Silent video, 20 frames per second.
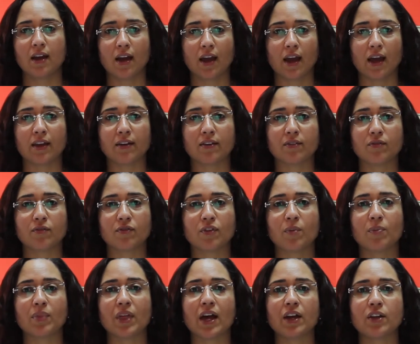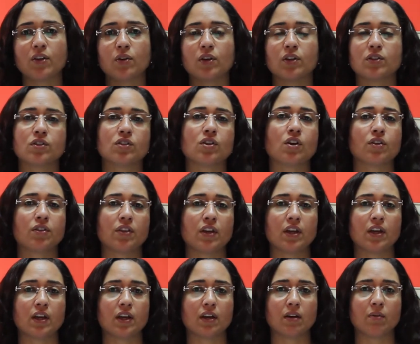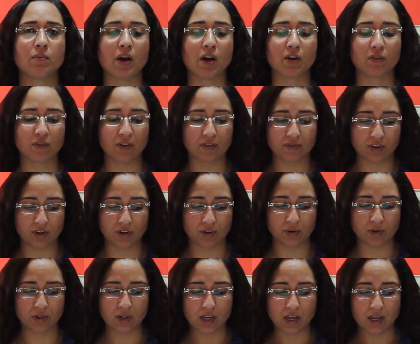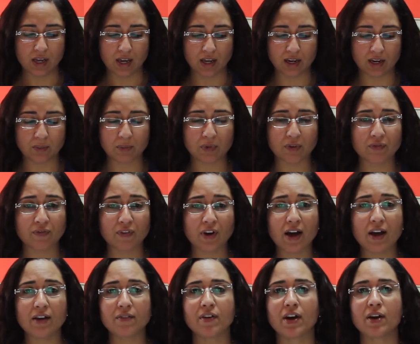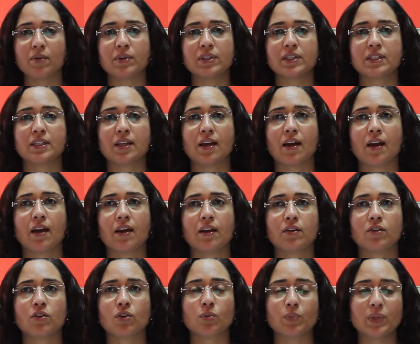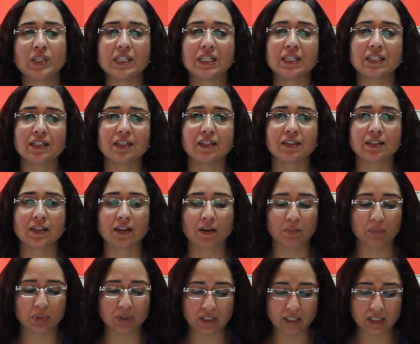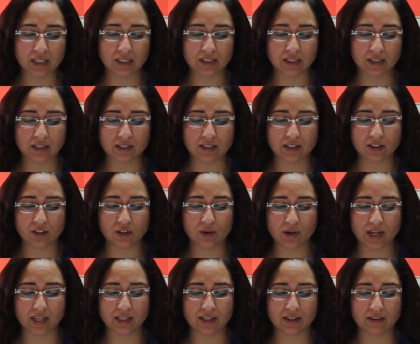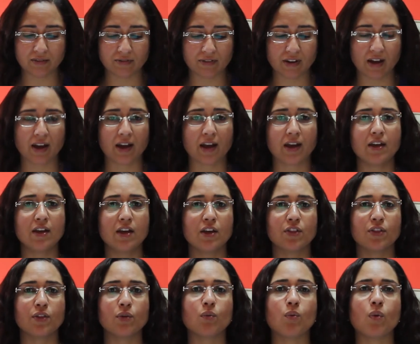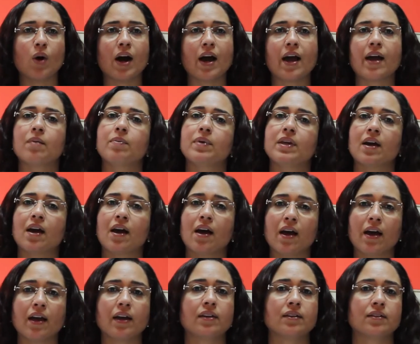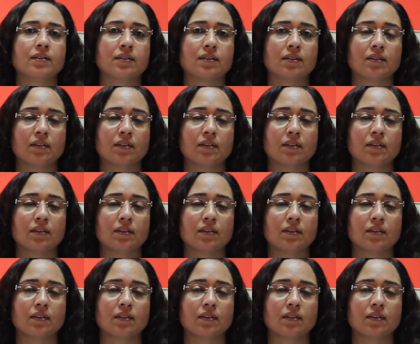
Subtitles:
And from that, you can start thinking about revenue. And number five, I would say no business is complete until you identify the why behind